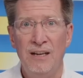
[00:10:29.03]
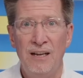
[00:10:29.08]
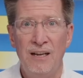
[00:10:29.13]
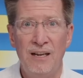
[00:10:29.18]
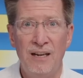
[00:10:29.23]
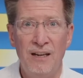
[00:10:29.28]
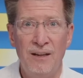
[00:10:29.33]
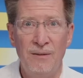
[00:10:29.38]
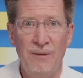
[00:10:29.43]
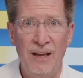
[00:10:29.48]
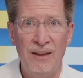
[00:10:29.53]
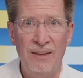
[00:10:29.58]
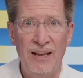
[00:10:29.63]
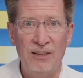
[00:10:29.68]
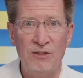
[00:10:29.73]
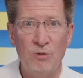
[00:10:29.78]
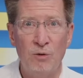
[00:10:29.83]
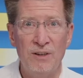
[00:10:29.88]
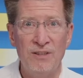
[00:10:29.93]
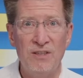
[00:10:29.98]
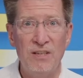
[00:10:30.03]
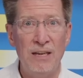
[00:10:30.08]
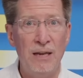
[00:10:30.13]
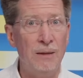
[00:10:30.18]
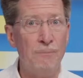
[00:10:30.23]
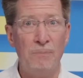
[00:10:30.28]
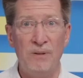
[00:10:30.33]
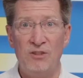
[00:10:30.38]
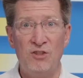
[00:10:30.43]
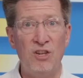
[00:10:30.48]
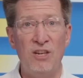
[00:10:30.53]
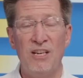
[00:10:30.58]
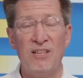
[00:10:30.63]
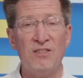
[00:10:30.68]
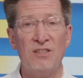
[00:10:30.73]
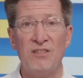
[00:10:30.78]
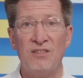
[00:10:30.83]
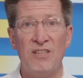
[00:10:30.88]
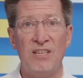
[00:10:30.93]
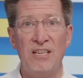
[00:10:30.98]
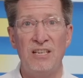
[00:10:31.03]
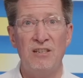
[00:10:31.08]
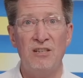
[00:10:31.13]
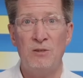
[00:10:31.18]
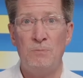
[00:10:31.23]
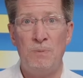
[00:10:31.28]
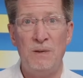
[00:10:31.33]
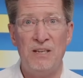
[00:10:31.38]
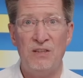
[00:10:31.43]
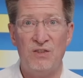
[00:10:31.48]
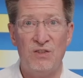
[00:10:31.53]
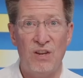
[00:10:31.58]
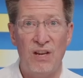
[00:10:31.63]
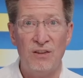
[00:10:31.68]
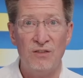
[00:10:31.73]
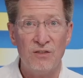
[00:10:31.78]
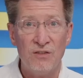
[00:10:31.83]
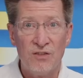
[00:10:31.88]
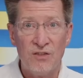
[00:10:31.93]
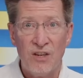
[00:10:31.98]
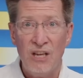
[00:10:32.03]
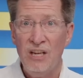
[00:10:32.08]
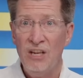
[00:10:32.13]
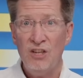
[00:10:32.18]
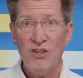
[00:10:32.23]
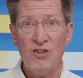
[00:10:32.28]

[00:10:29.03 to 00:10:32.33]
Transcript: Uh, and that's where I see it. But she doesn't see it as being sentenced.